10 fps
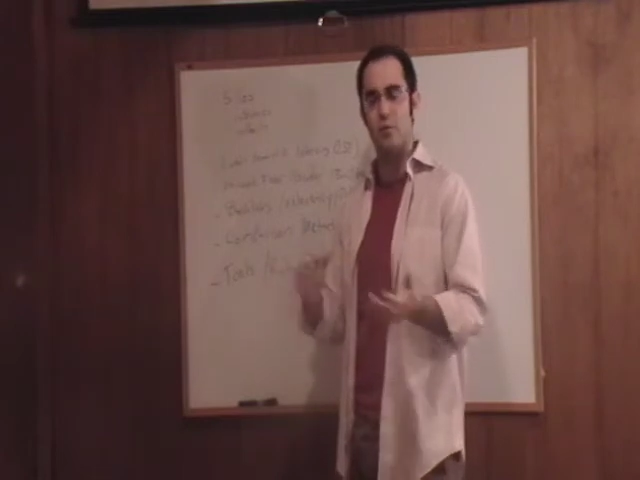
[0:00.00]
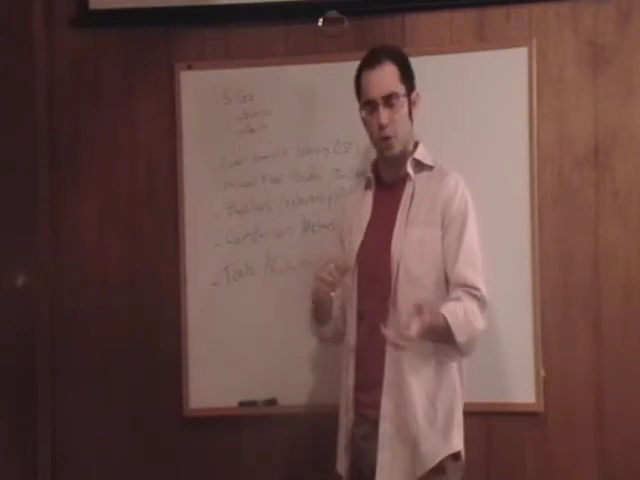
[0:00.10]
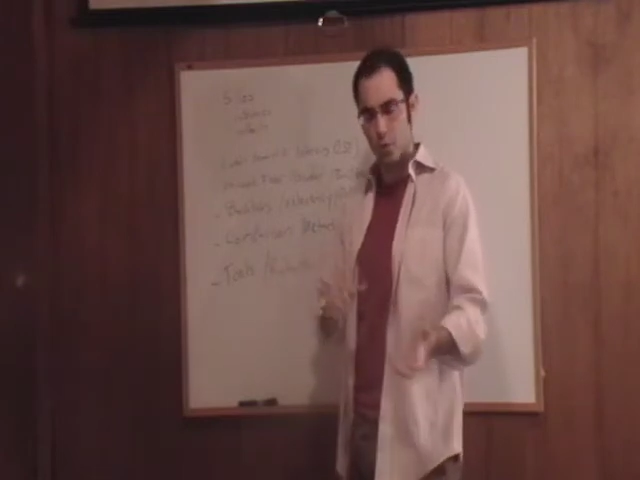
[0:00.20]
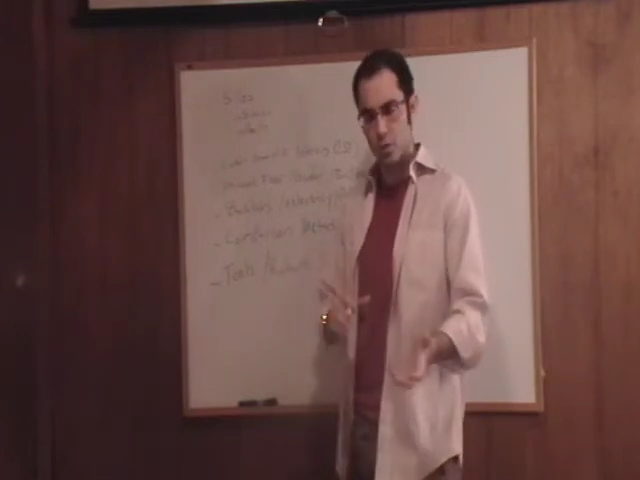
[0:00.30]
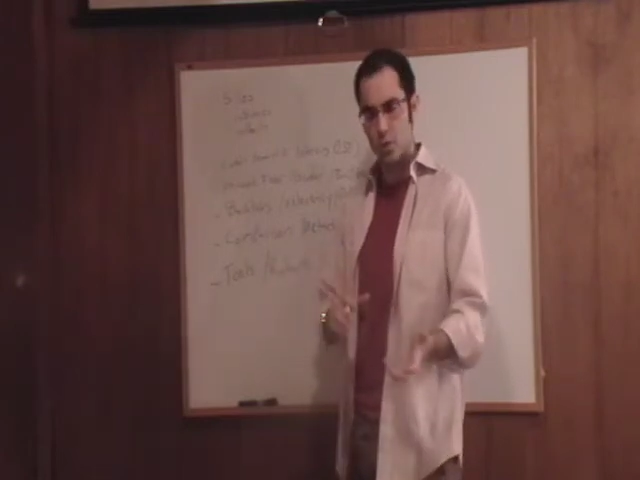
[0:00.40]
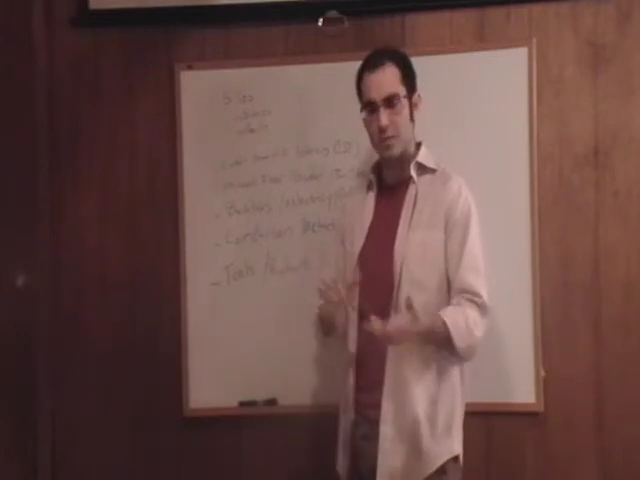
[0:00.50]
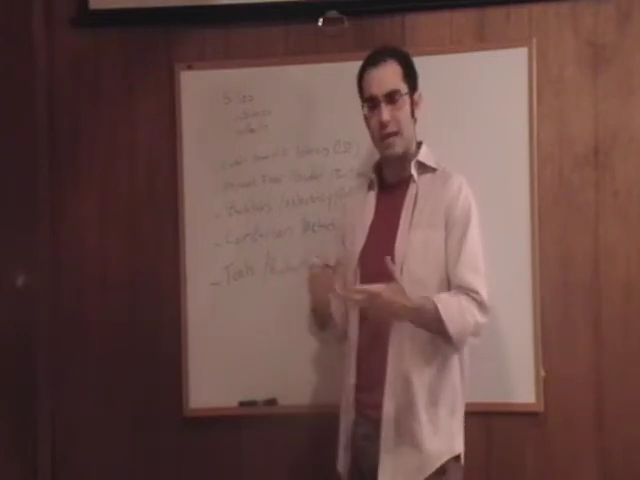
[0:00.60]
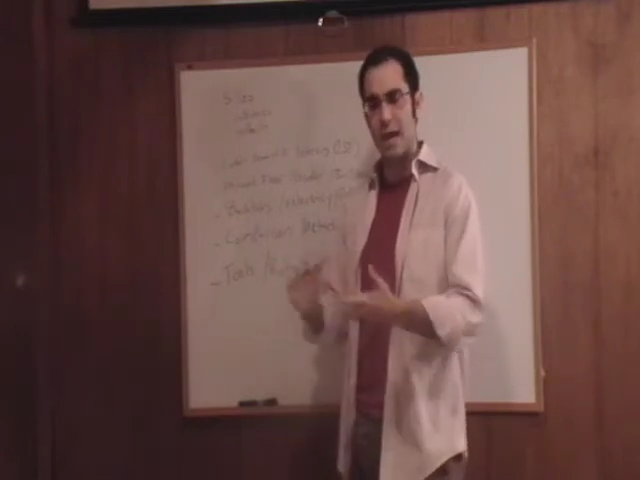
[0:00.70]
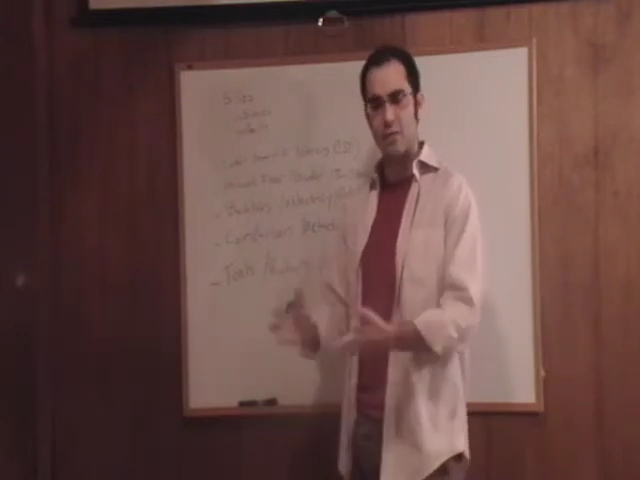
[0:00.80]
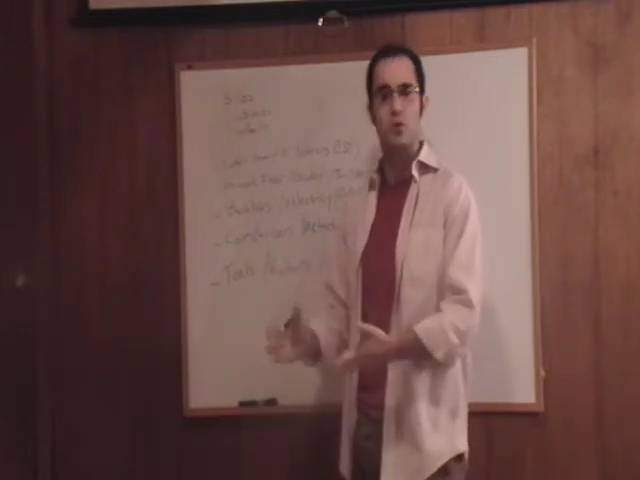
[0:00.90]
for users
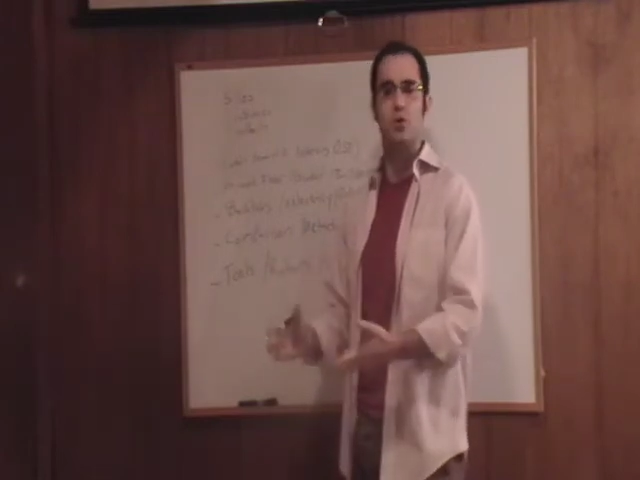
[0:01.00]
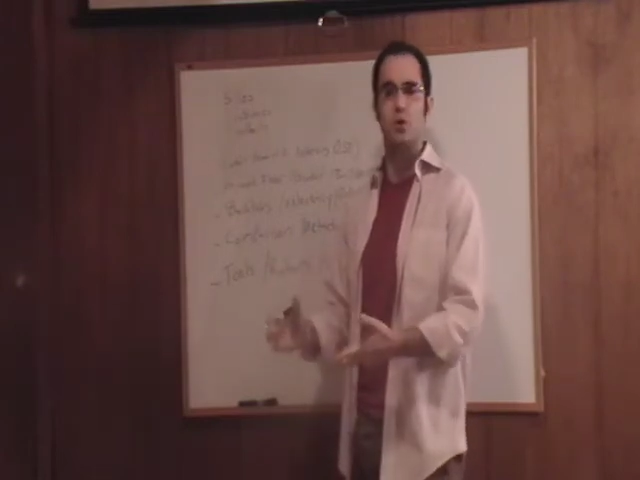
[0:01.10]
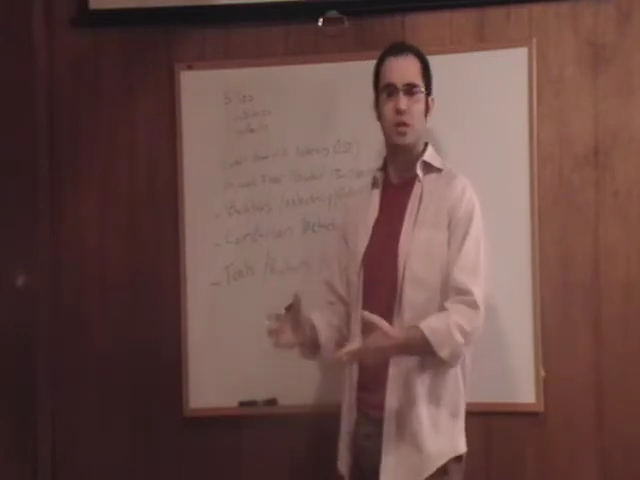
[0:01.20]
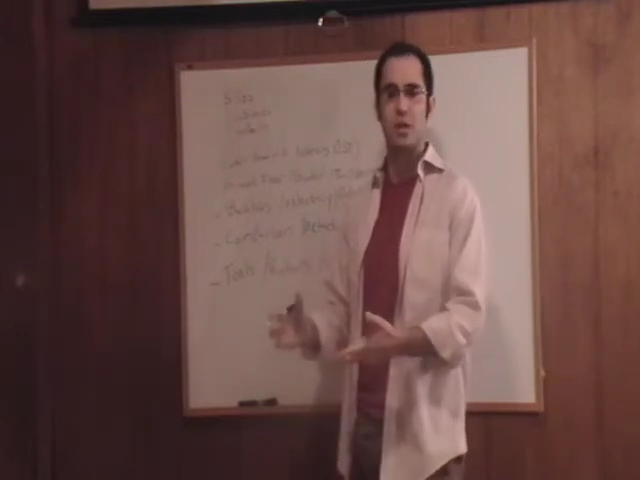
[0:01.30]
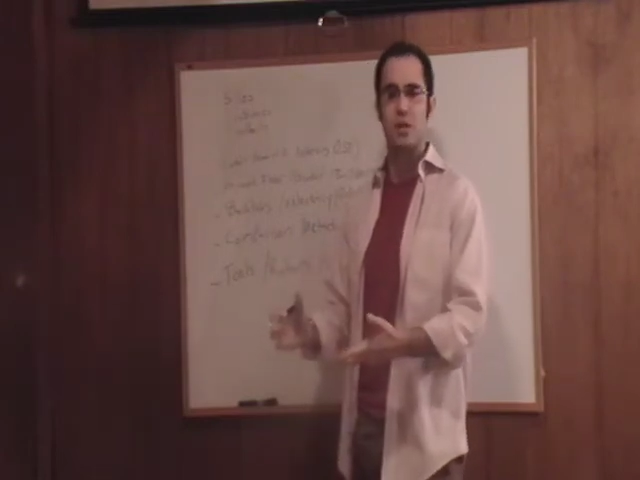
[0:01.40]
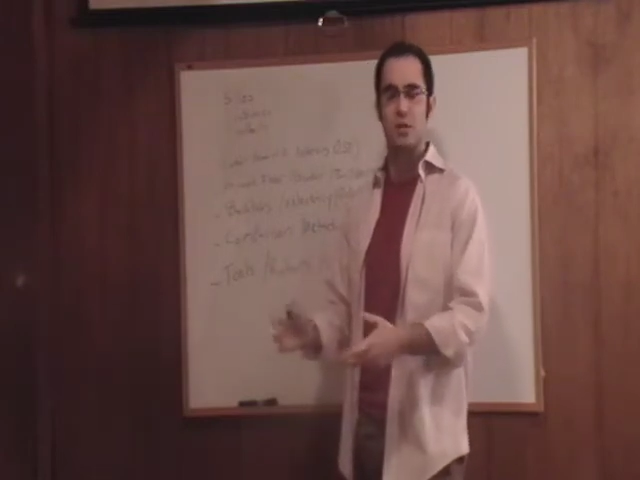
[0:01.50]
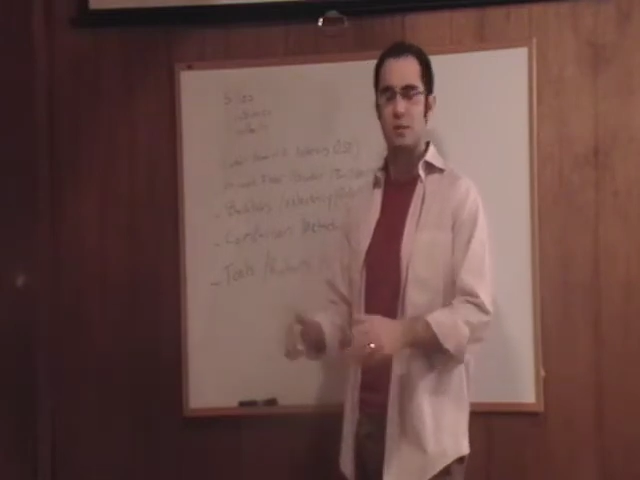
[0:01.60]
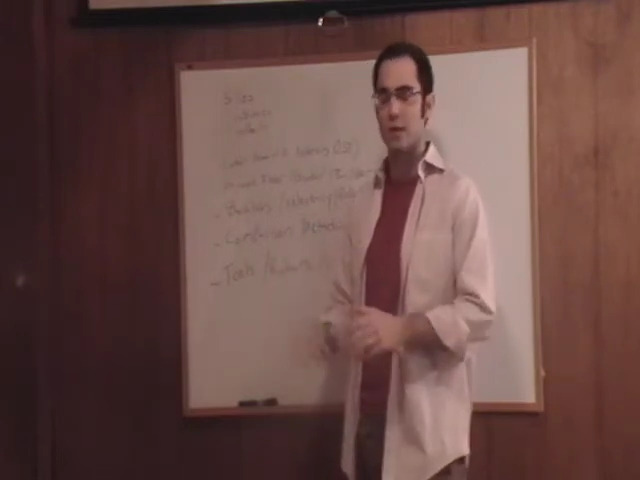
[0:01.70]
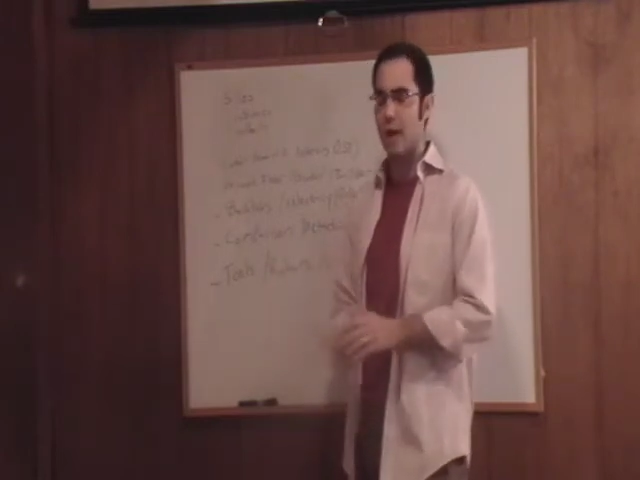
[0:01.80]
and for search engines.